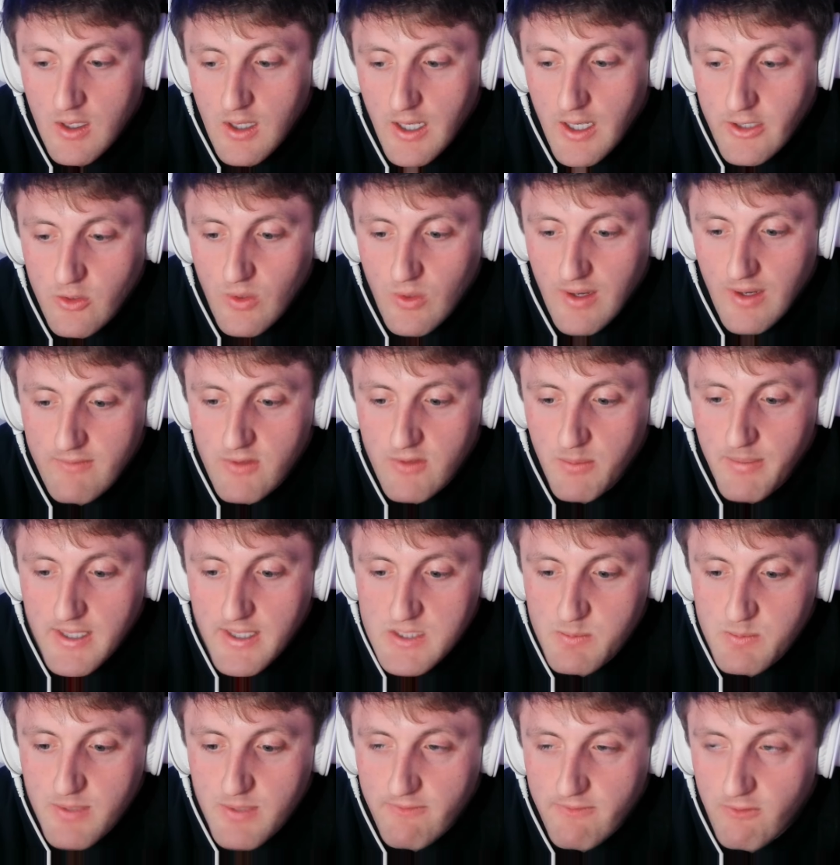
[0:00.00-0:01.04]
I do have the
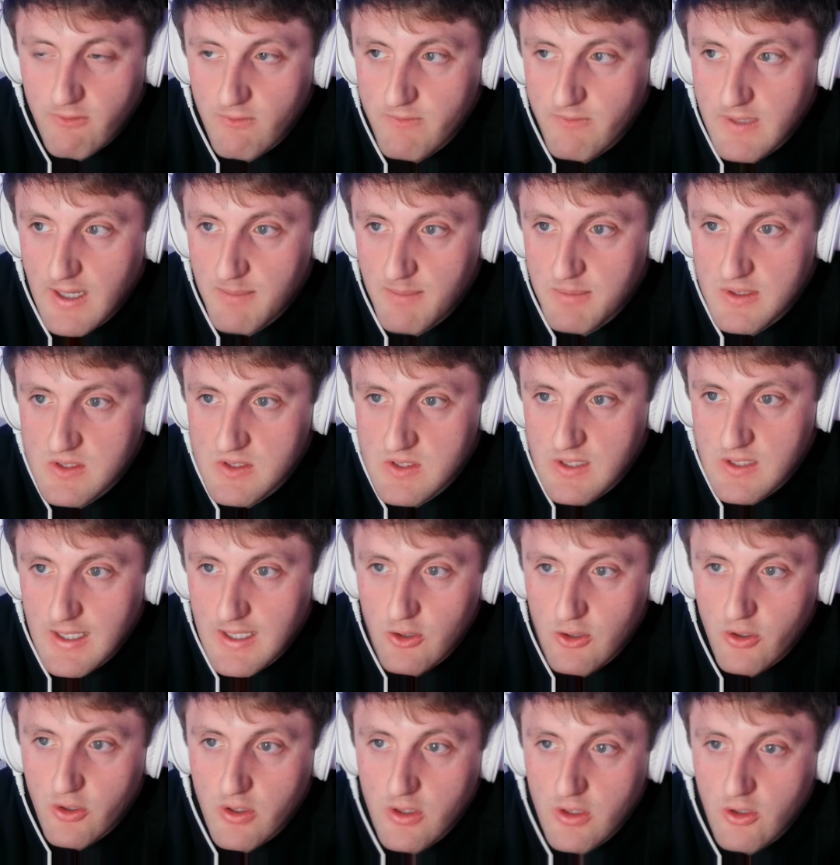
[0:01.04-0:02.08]
best bet for VIP tonight,
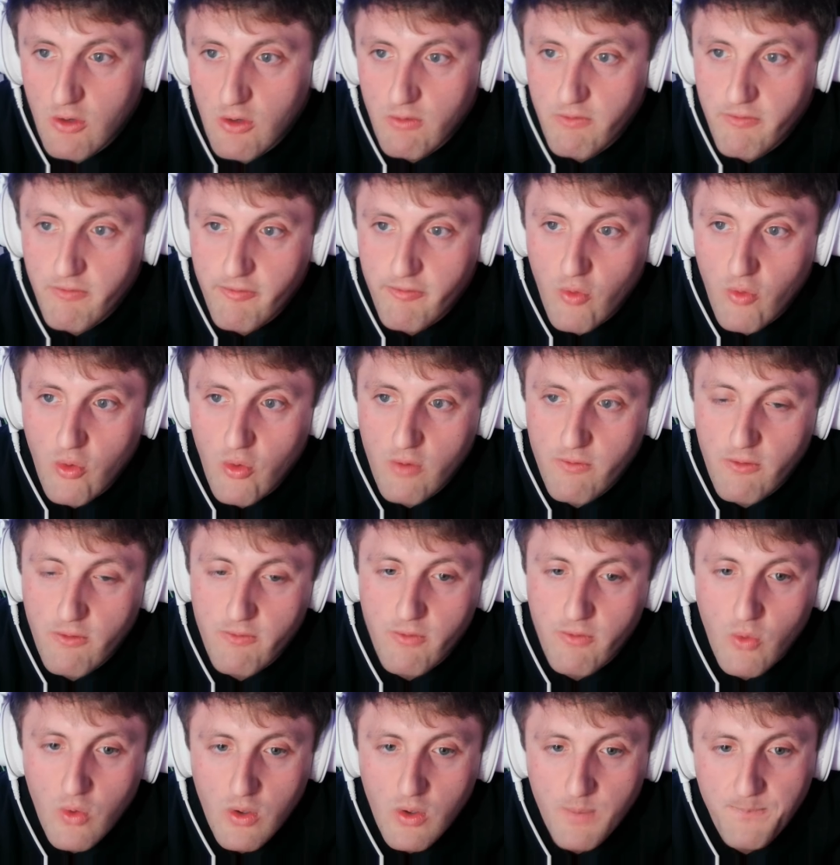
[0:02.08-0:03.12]
looking to go
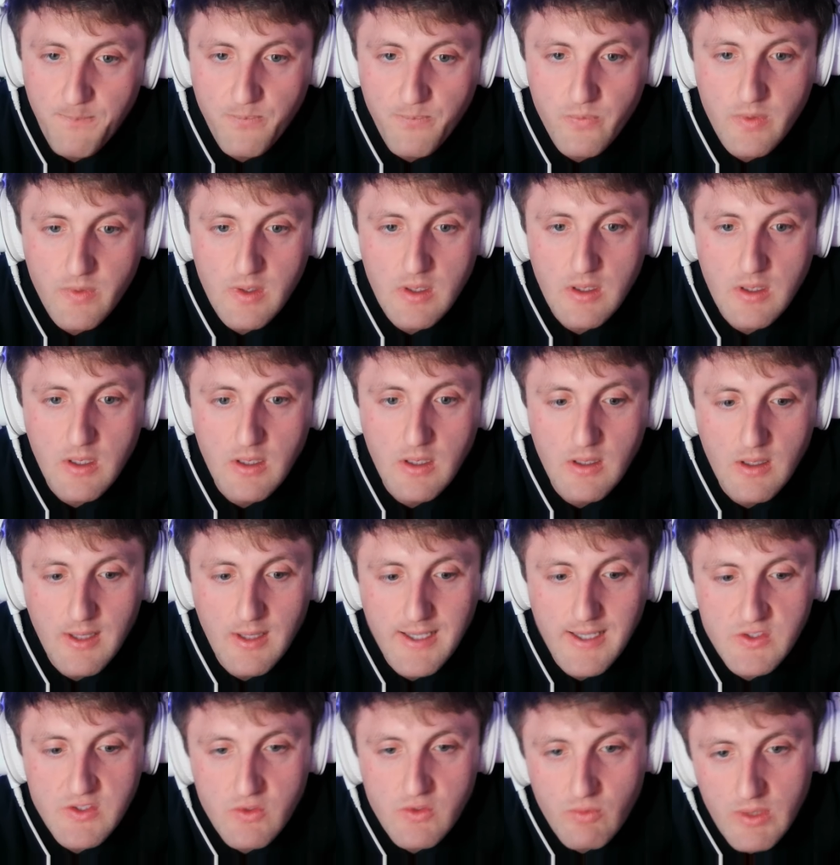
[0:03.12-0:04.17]
4-for-4 in the
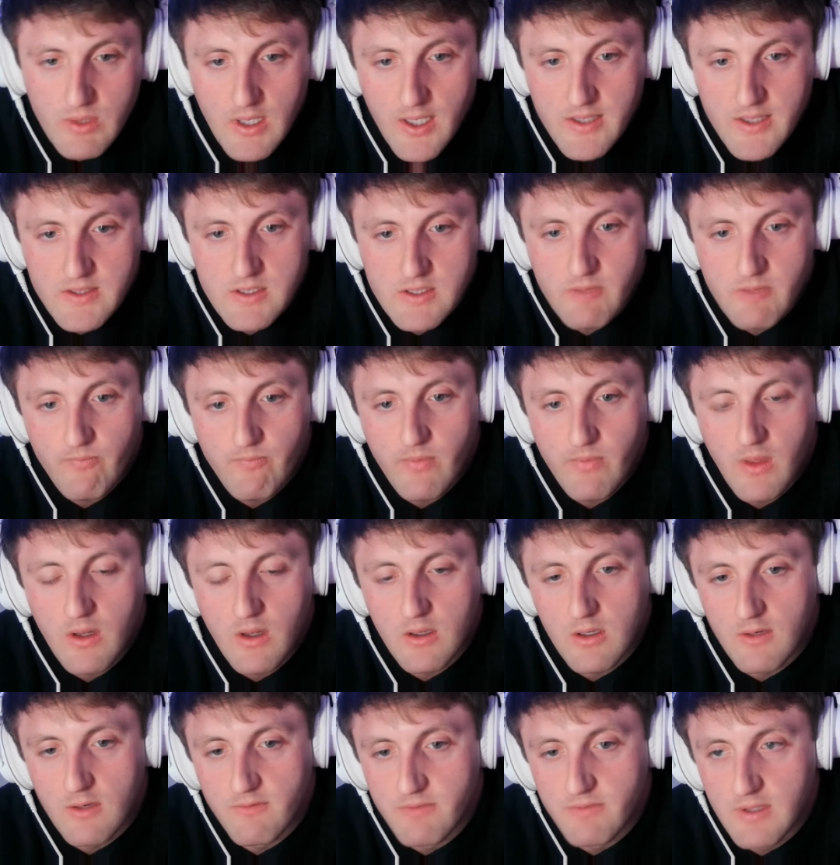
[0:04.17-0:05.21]
last three nights
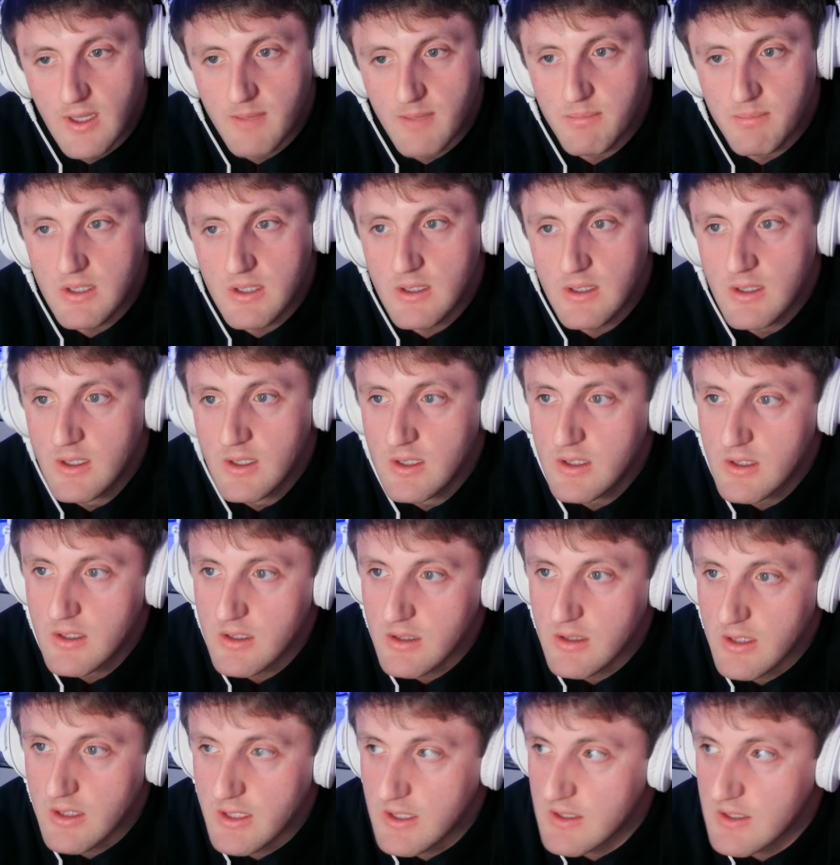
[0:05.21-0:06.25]
of VIP.
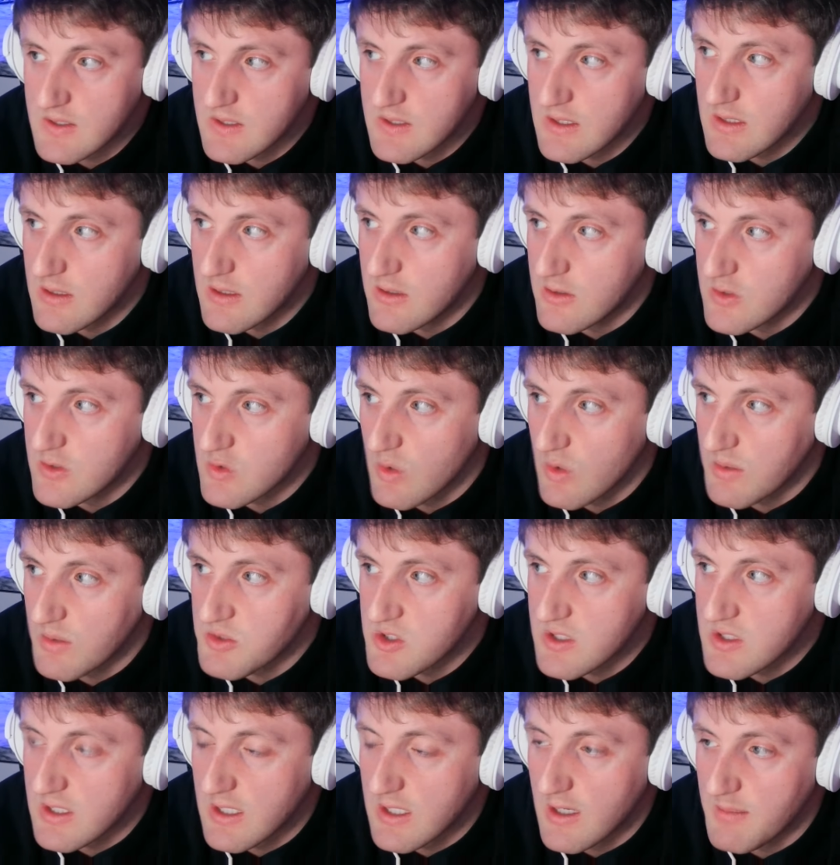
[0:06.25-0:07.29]
Link is in the
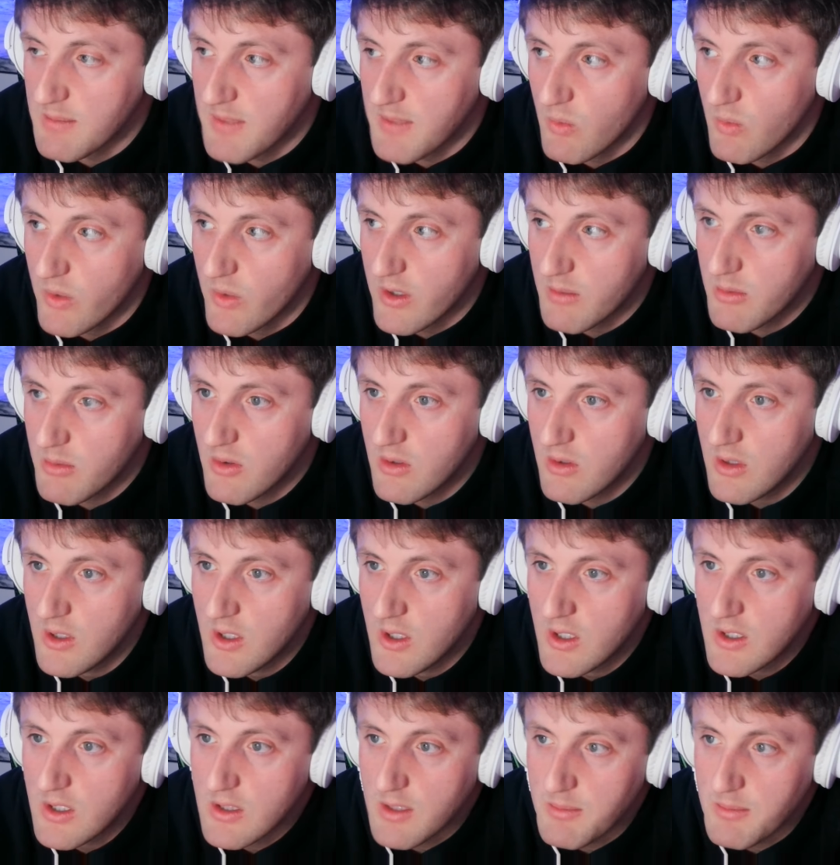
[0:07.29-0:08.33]
description to get on my winnable.
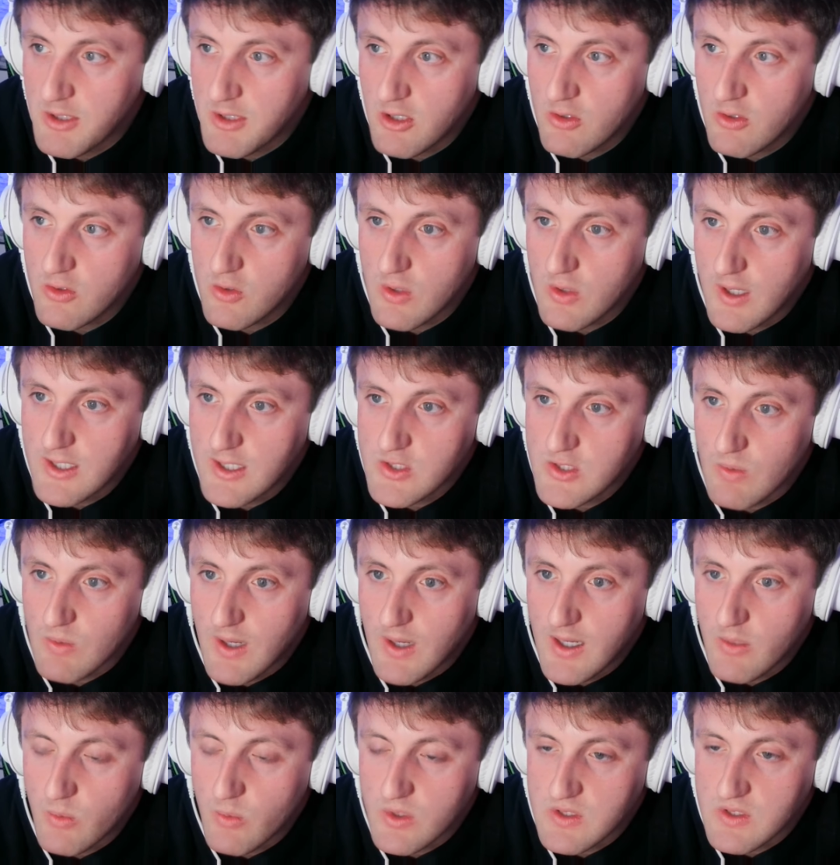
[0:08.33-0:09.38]
Let me know who you guys are
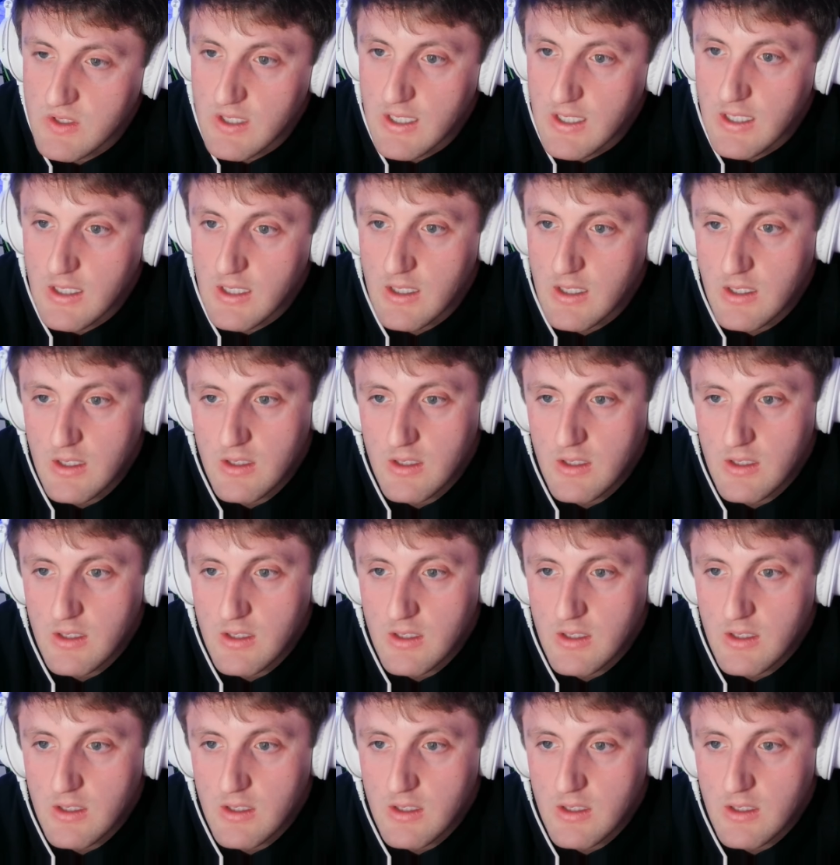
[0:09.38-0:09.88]
riding with tonight.